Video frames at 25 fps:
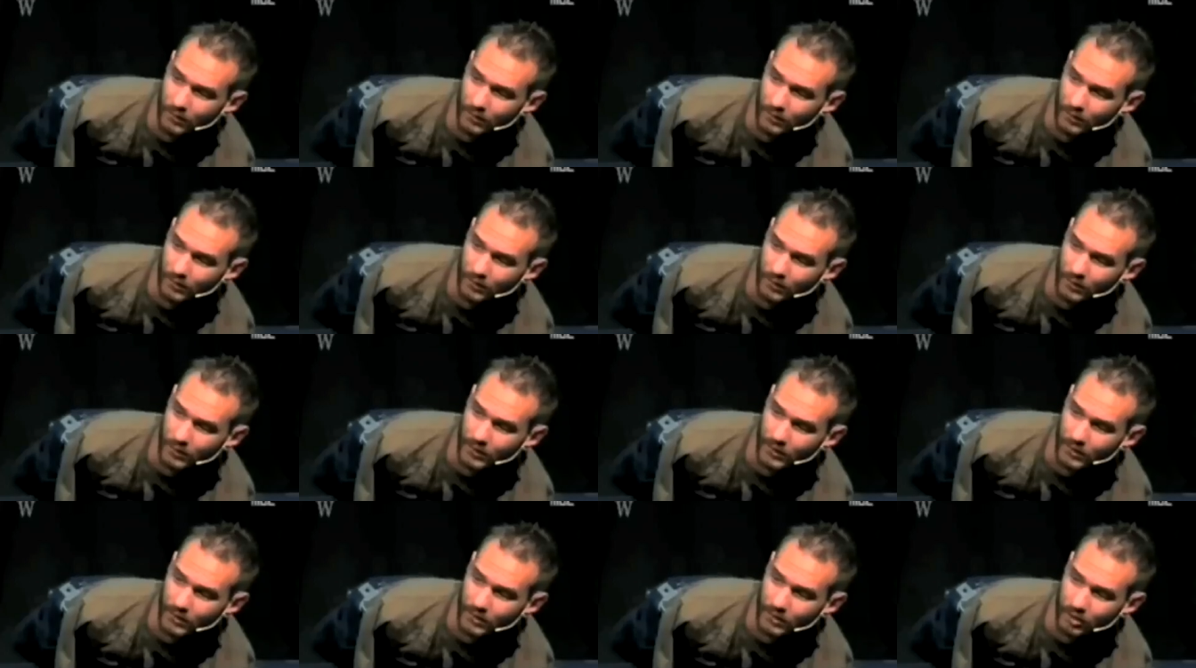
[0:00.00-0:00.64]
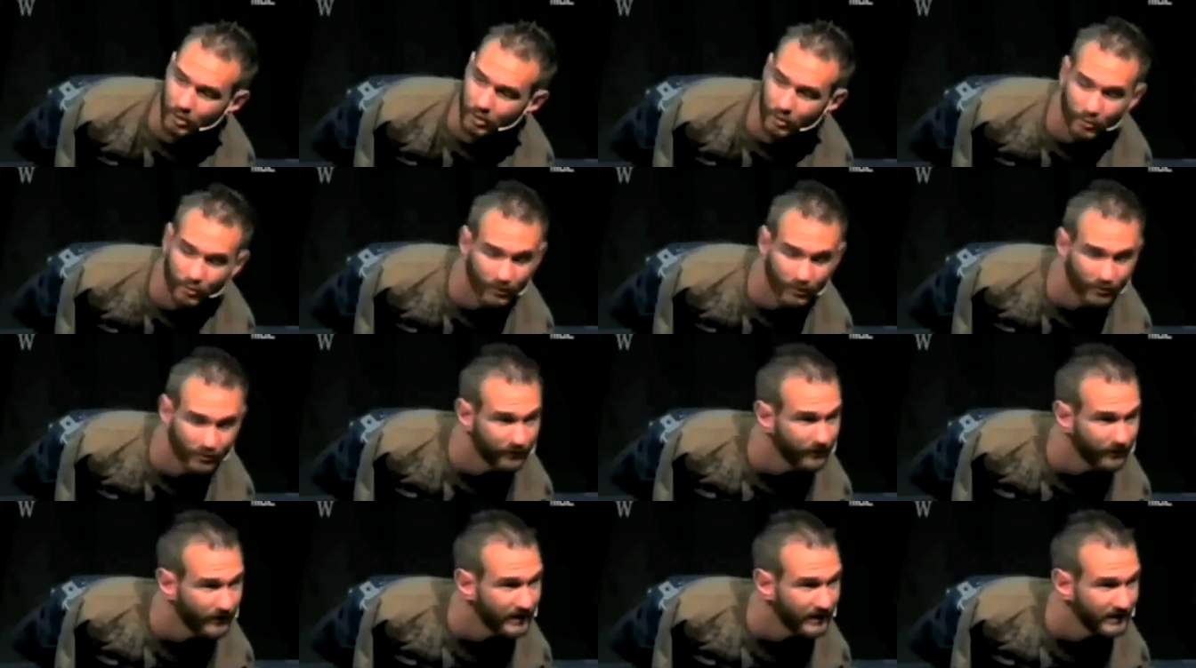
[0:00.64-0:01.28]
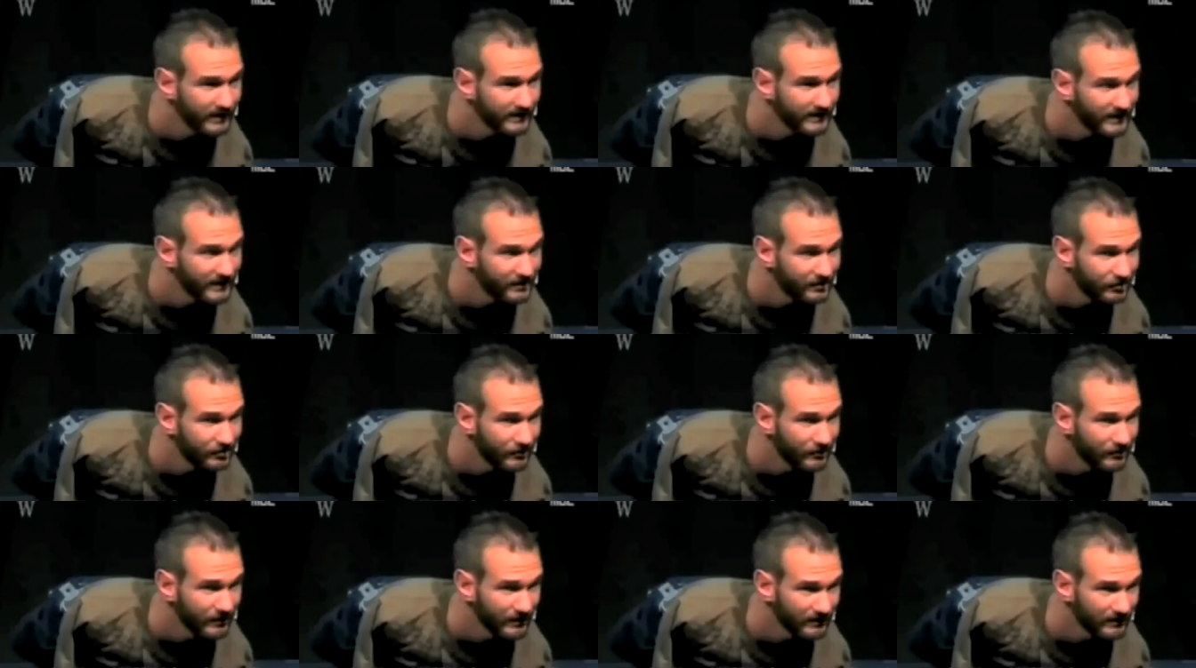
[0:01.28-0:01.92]
And you will find
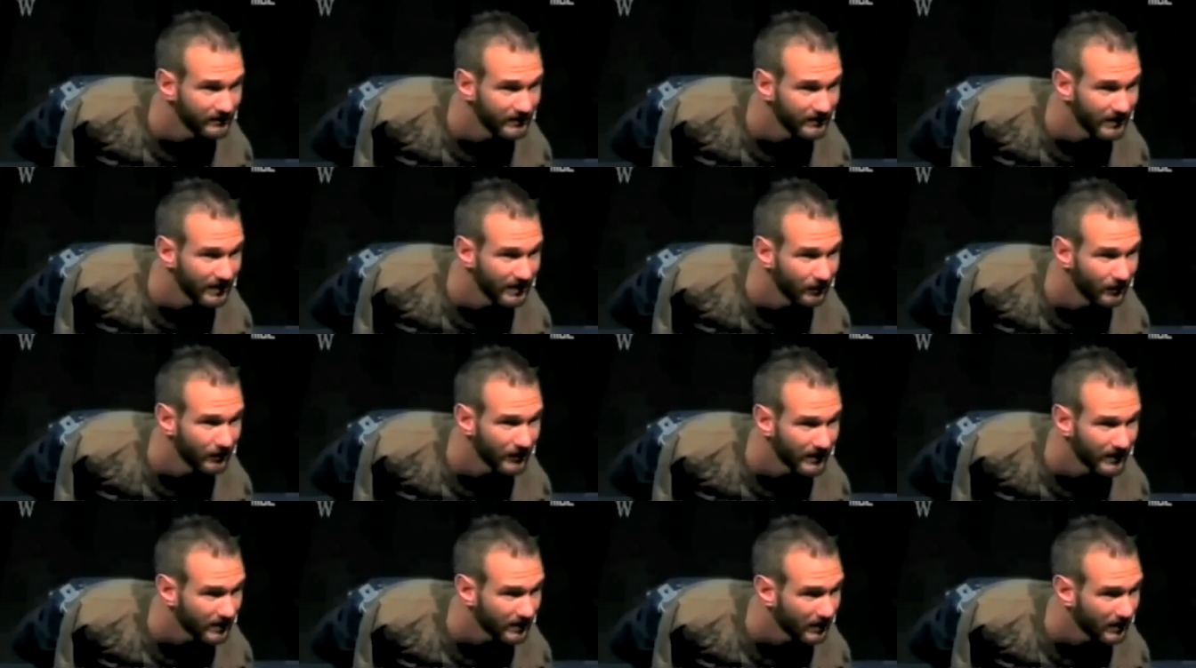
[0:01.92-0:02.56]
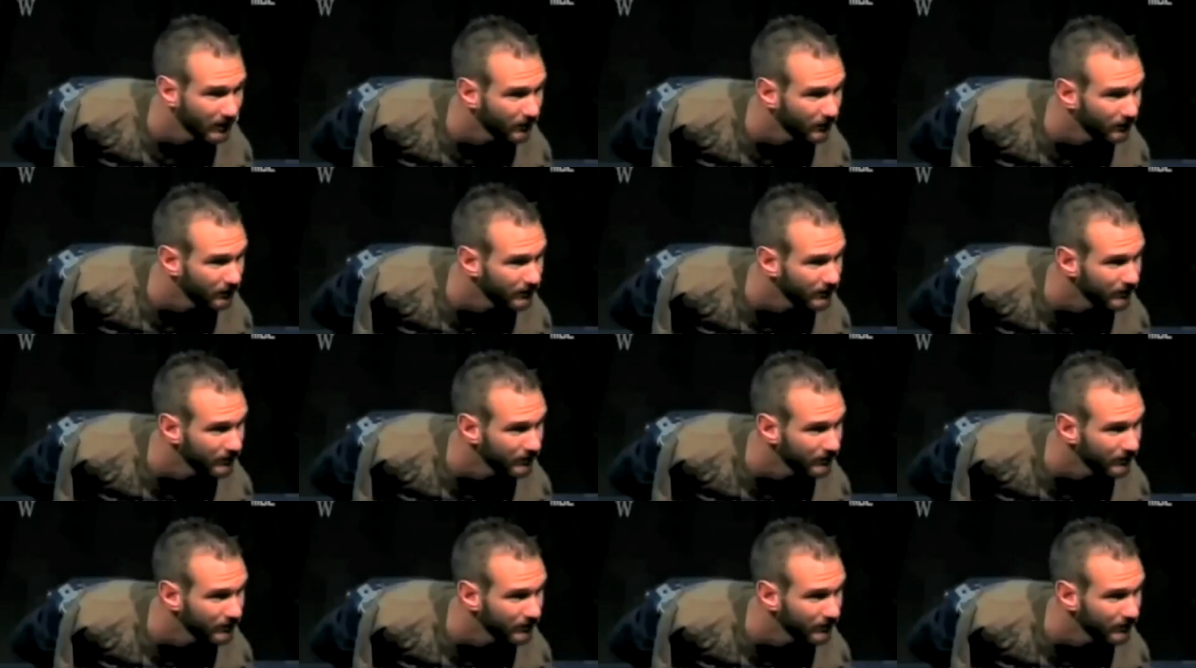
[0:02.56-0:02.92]
that strength to get back up.